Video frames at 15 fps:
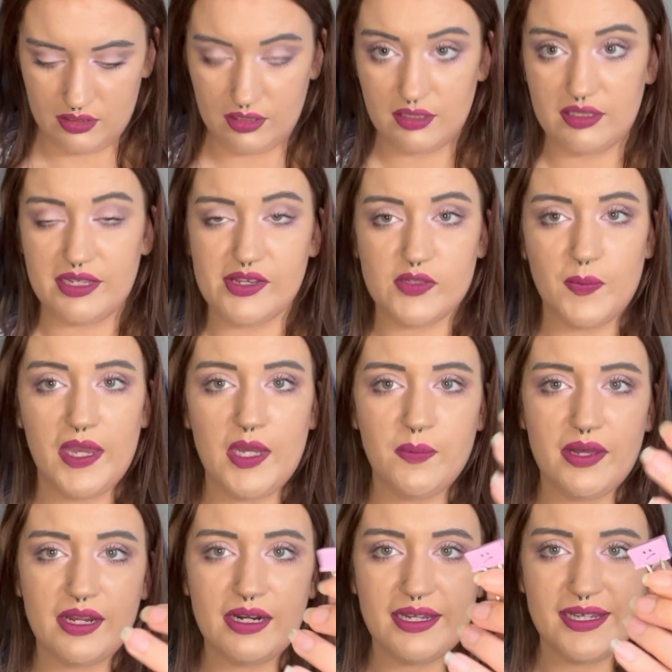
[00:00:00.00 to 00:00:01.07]
these paper
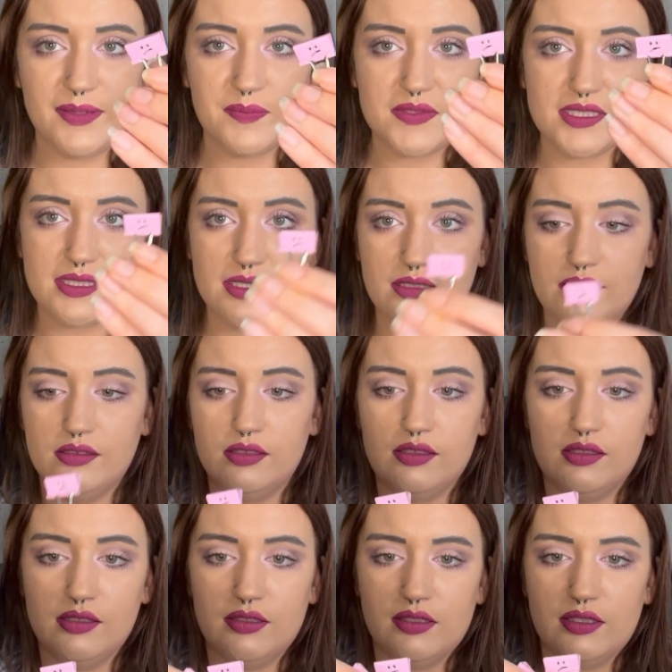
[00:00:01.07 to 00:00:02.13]
clips.
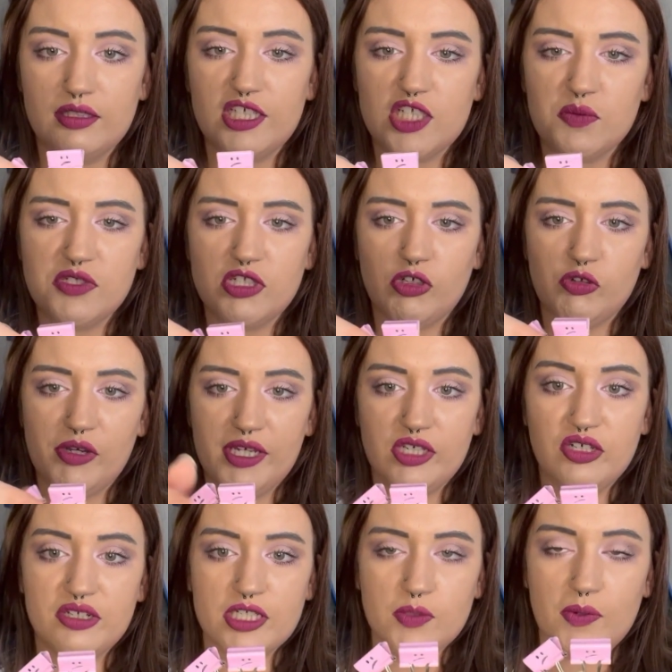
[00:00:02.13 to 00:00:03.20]
These ones are quite cute
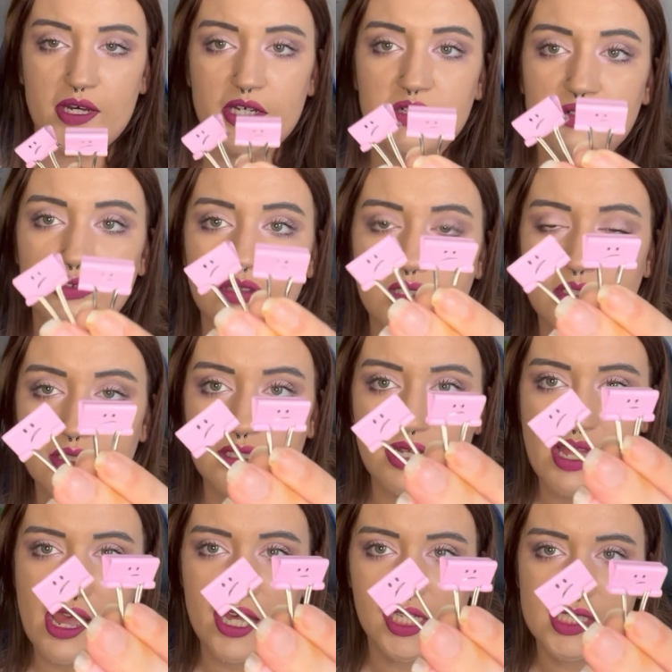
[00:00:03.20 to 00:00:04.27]
as well,
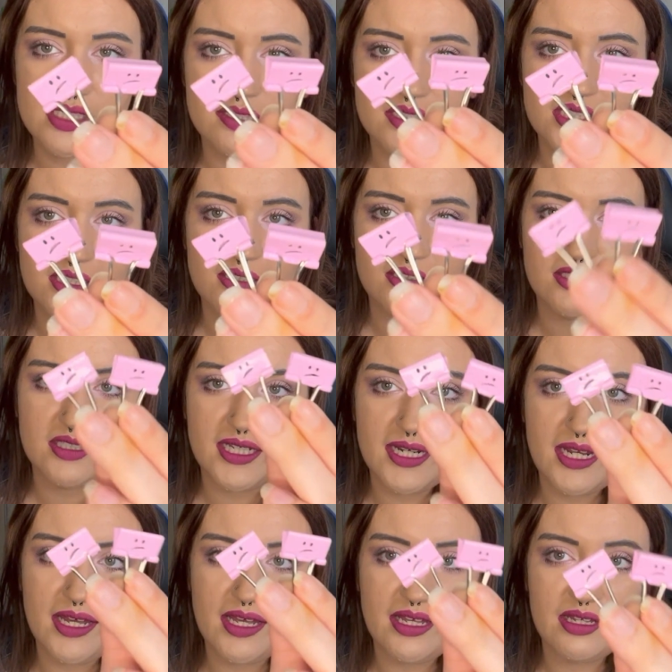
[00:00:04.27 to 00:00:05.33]
as they
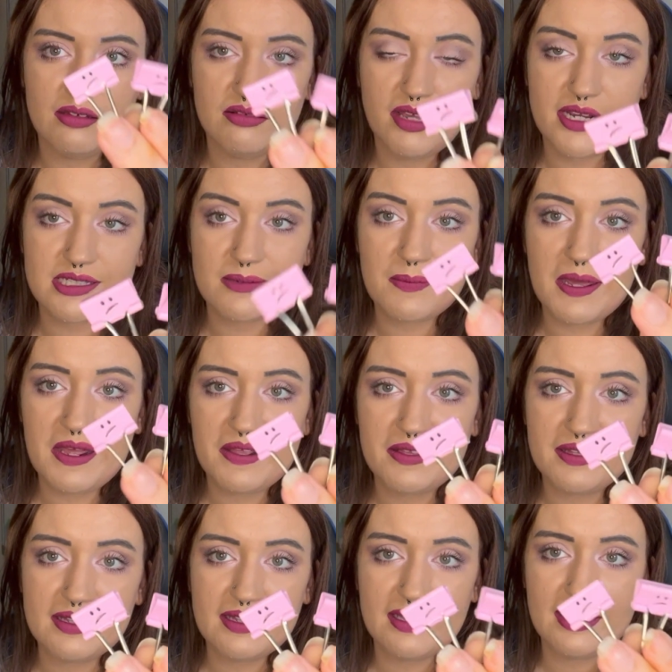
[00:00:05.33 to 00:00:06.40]
are nice and pink
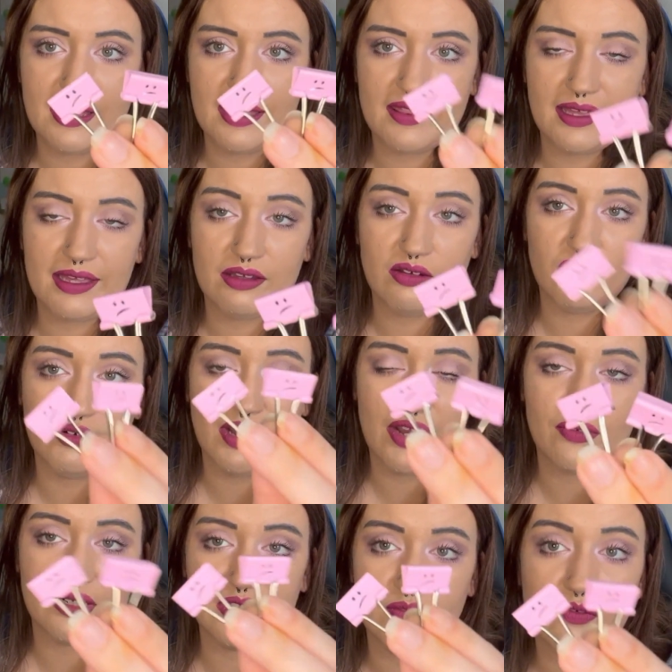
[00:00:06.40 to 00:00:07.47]
and they all have
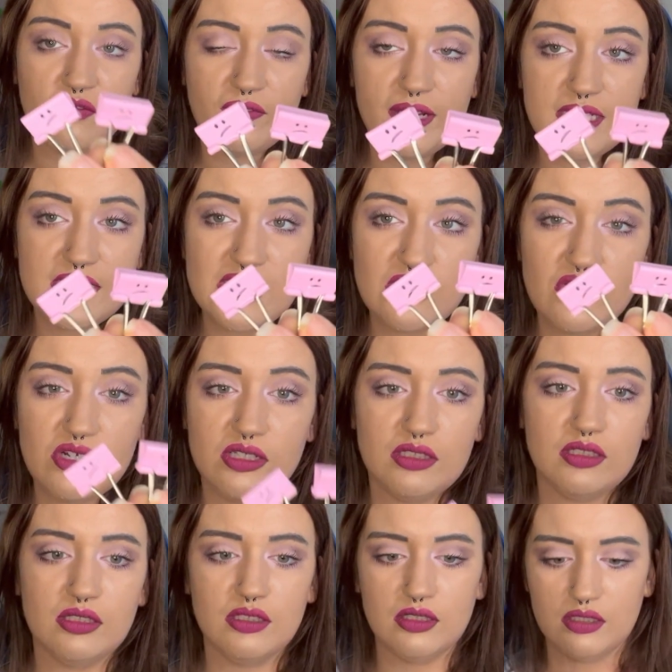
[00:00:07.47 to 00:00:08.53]
like different faces on.
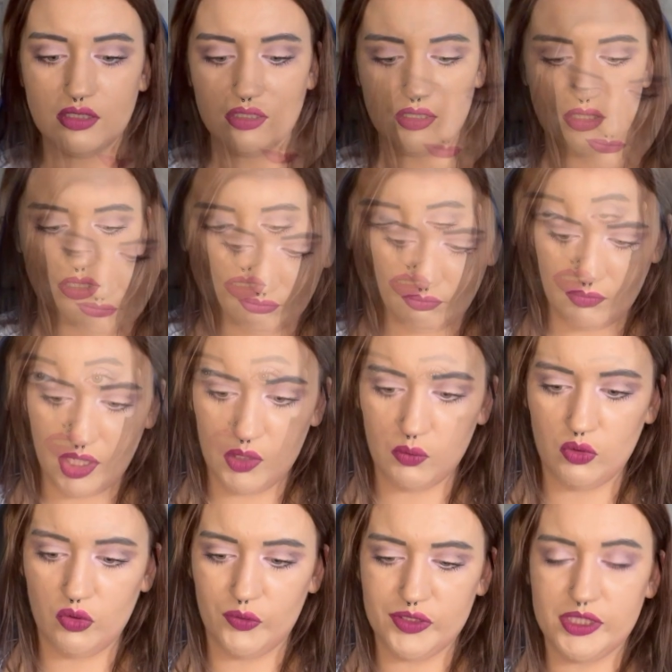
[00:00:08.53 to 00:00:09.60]
I
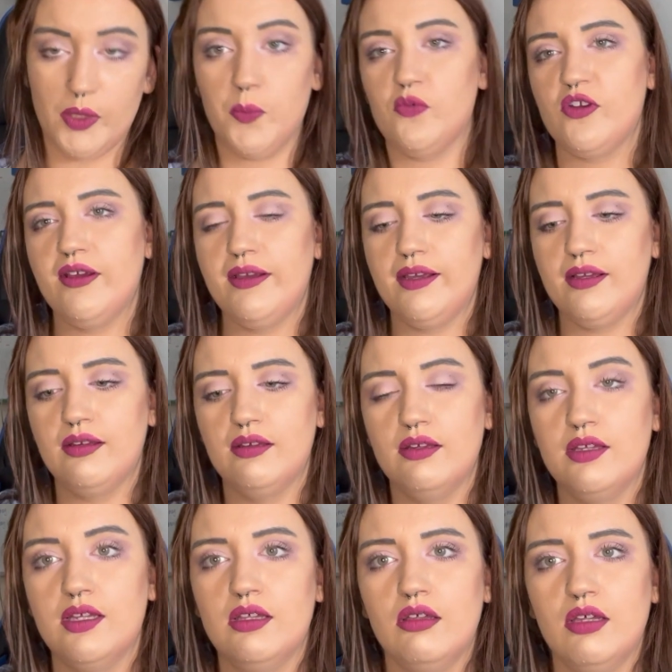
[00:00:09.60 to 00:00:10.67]
will also bring
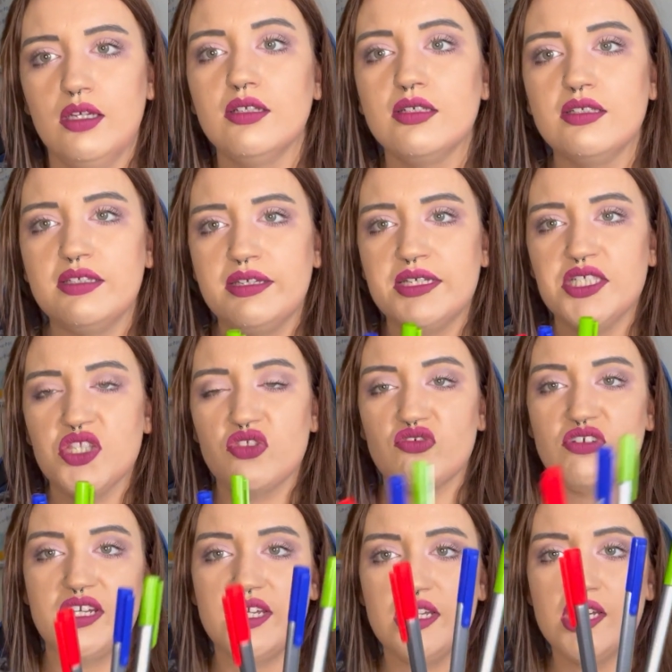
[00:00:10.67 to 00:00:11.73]
these
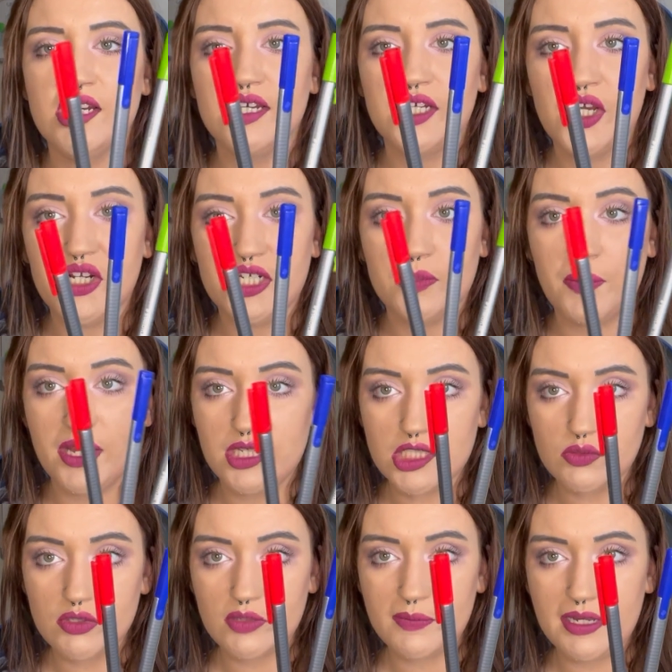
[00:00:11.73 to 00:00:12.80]
3 coloured pens
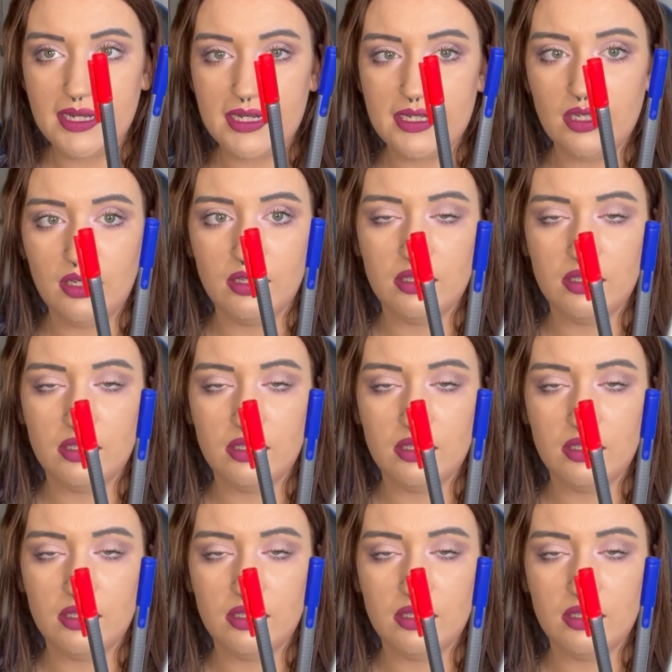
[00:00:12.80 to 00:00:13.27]
with me.